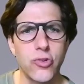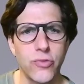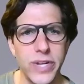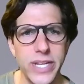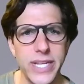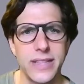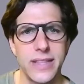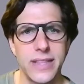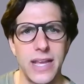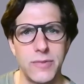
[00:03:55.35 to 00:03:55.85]

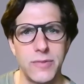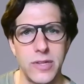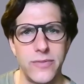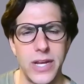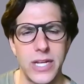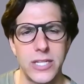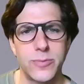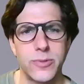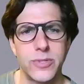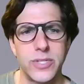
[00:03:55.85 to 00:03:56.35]
degree and
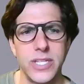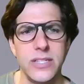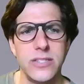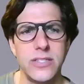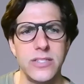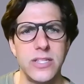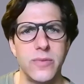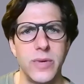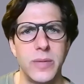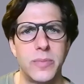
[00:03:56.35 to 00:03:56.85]
level of
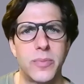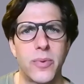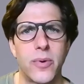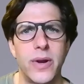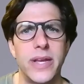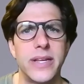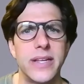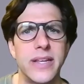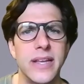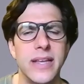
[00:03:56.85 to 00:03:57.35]
expertise that
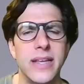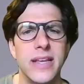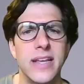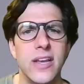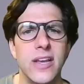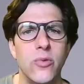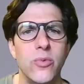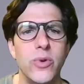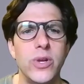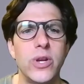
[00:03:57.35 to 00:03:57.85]
we
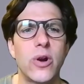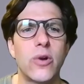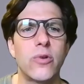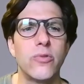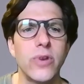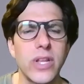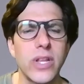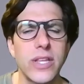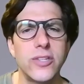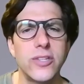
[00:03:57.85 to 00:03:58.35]
bring,
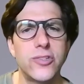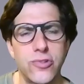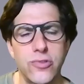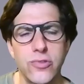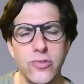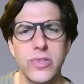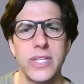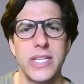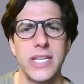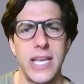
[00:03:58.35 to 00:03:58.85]
we are
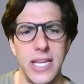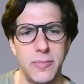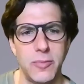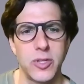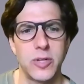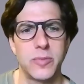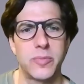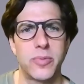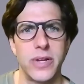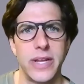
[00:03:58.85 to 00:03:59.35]
really
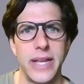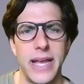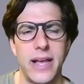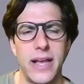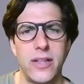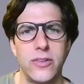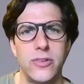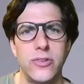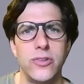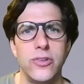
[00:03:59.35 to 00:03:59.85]
truly able to
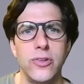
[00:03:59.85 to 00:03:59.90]
bring